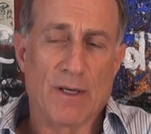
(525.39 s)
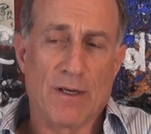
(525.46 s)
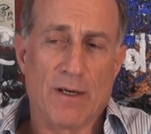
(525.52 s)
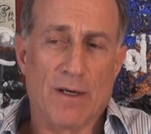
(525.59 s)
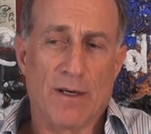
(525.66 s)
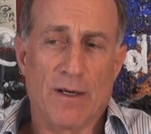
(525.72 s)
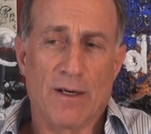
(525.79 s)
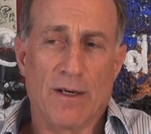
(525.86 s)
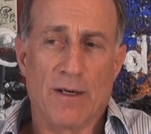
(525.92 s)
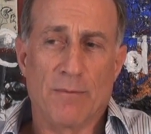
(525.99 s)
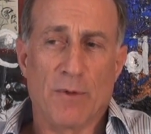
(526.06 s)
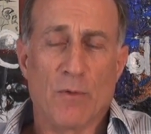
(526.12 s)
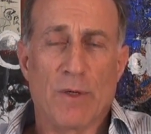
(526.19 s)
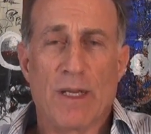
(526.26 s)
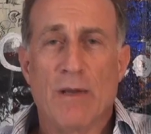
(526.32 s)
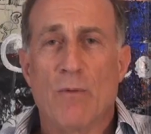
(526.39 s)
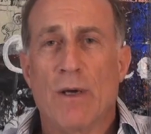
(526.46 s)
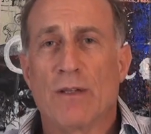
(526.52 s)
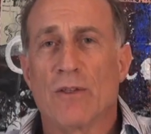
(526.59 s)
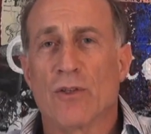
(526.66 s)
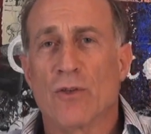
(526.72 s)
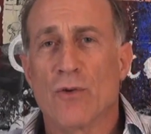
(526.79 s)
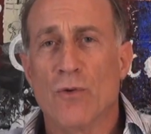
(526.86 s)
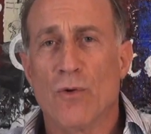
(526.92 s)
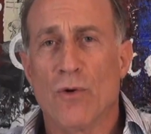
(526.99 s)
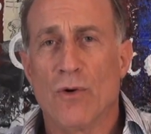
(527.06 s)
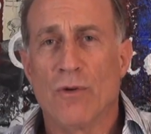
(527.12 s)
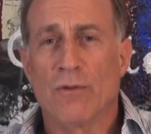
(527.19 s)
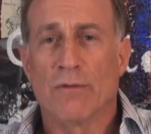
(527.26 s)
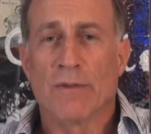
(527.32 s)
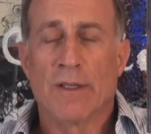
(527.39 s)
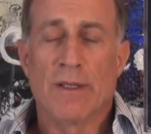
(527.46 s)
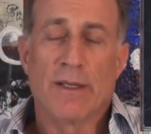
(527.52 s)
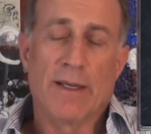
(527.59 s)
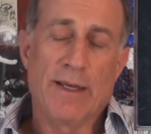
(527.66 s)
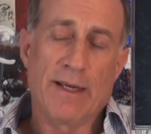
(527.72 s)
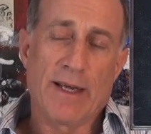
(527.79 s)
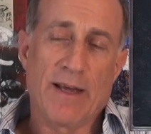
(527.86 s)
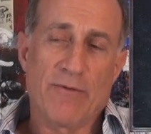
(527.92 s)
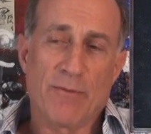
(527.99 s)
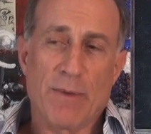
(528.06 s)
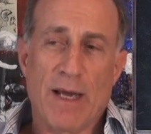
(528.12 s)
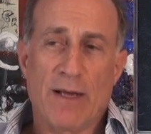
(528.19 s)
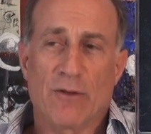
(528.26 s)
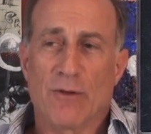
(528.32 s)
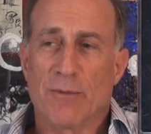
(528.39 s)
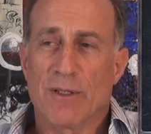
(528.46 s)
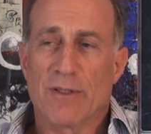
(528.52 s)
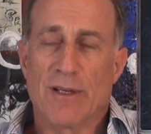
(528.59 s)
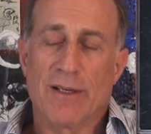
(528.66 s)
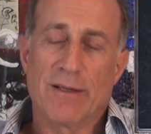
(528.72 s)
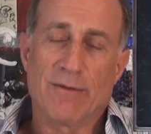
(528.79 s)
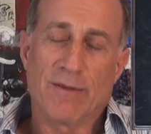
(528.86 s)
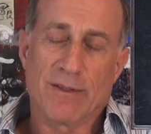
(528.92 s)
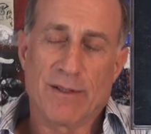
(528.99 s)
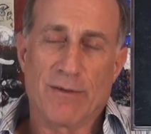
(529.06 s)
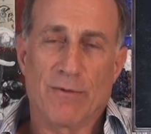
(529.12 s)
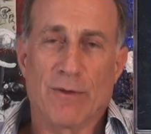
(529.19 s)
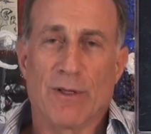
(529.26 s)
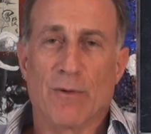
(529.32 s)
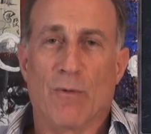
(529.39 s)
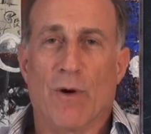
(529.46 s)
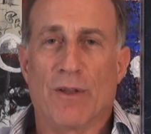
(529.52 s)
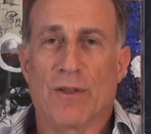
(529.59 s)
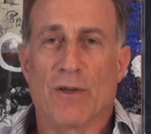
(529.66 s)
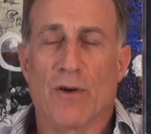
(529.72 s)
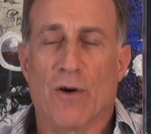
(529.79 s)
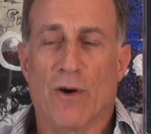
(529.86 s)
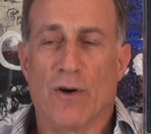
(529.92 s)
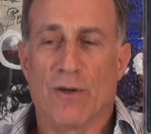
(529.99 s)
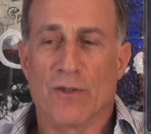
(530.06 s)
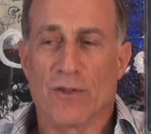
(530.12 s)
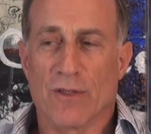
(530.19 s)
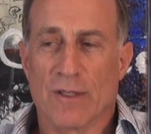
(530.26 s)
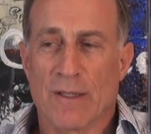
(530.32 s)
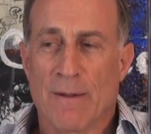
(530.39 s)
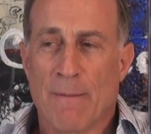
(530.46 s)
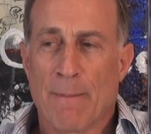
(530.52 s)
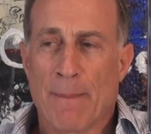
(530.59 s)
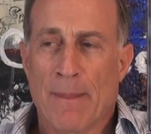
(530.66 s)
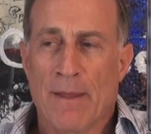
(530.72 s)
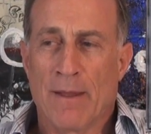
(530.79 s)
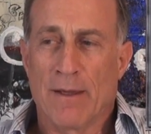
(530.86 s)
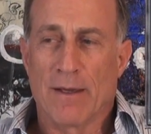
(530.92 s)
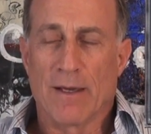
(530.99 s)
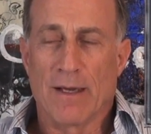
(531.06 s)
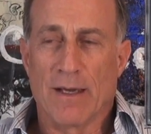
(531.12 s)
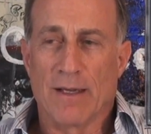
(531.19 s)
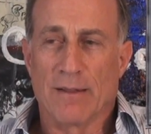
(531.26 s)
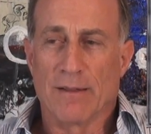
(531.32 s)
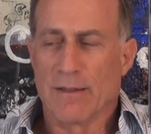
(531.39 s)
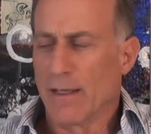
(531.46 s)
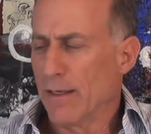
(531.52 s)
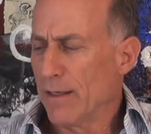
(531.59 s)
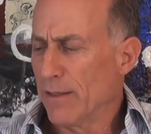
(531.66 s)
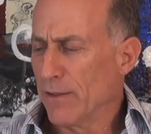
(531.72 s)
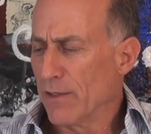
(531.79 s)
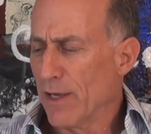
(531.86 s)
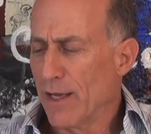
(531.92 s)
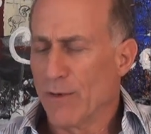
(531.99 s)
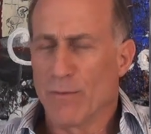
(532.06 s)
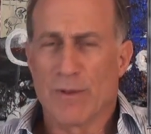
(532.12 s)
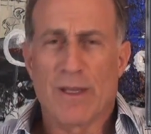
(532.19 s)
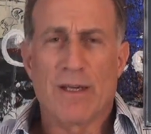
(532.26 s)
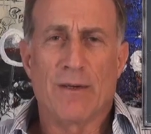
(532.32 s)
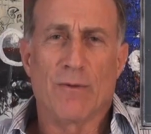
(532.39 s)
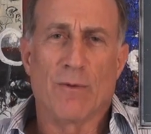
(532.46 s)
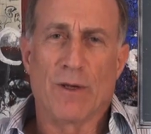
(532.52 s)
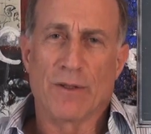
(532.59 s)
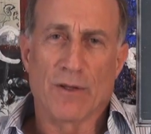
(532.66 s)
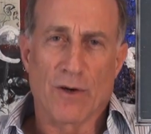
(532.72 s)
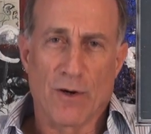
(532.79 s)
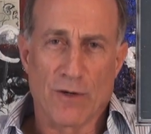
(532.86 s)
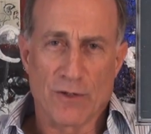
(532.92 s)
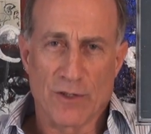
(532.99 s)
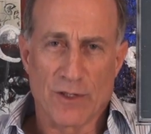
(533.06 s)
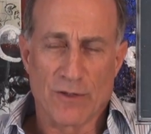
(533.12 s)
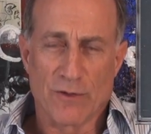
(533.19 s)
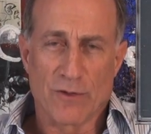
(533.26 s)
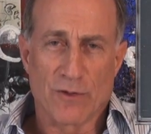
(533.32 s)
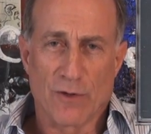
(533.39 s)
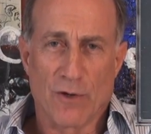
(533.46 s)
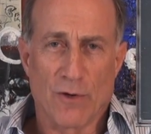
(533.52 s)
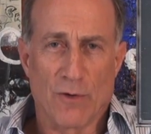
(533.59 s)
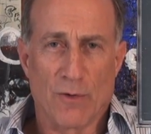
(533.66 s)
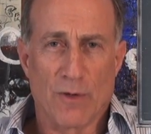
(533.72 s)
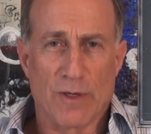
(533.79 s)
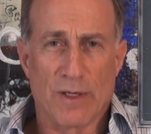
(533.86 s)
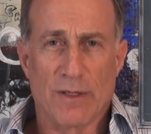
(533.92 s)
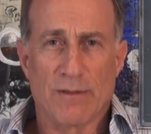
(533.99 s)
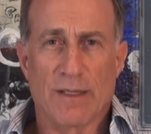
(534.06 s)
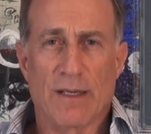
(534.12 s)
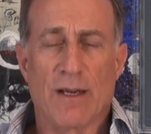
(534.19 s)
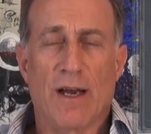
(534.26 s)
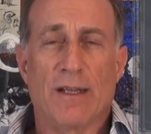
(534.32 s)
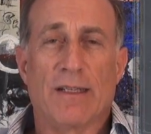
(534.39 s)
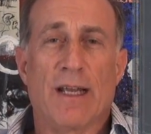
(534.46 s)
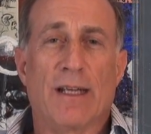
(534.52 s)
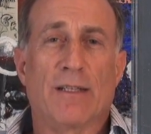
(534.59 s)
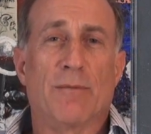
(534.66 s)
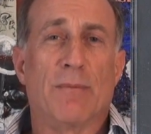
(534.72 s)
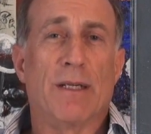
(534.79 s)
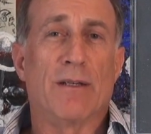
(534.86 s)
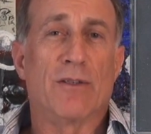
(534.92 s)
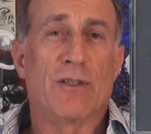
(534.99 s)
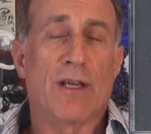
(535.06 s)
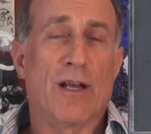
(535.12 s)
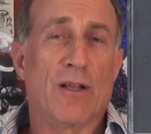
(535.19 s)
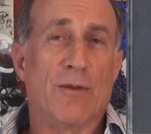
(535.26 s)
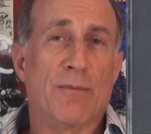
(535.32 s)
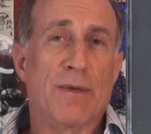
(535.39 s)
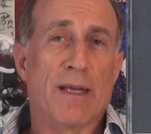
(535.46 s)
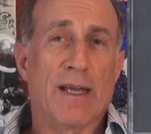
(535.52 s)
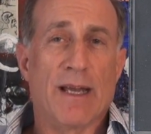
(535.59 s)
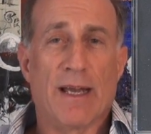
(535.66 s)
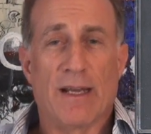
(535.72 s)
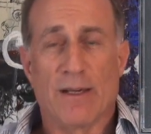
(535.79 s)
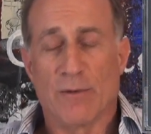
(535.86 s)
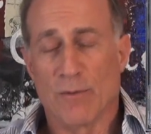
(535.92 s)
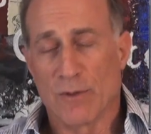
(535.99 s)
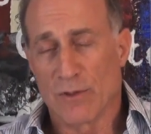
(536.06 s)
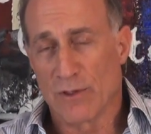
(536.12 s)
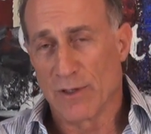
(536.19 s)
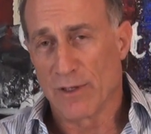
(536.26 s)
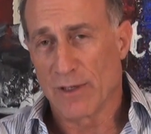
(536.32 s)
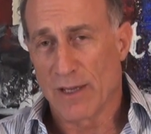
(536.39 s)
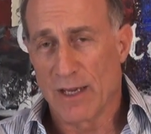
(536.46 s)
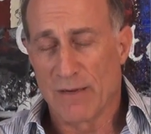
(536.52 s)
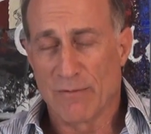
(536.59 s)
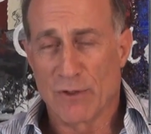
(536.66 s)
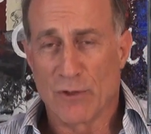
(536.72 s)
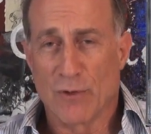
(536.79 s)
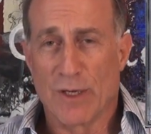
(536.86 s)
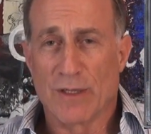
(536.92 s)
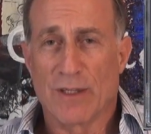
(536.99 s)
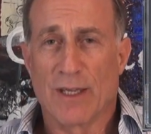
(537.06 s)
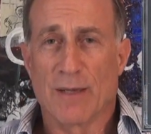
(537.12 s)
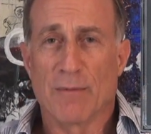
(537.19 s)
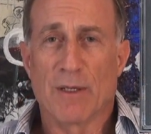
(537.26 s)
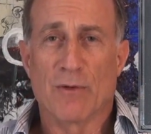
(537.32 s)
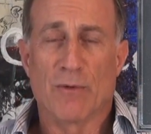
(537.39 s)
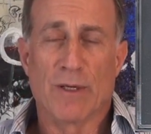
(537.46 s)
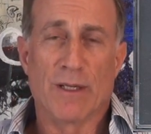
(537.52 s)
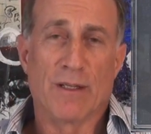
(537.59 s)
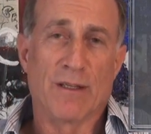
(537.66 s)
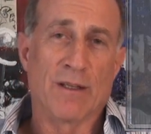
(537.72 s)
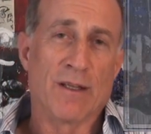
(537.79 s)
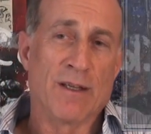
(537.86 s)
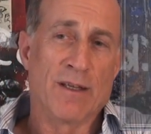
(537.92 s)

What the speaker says: But when he went to school, he gave them back to him. He said he didn't really want the cards, and then they decided, well, they didn't want the cards either, so they contacted me to sell them, and it was a kind of a joint thing between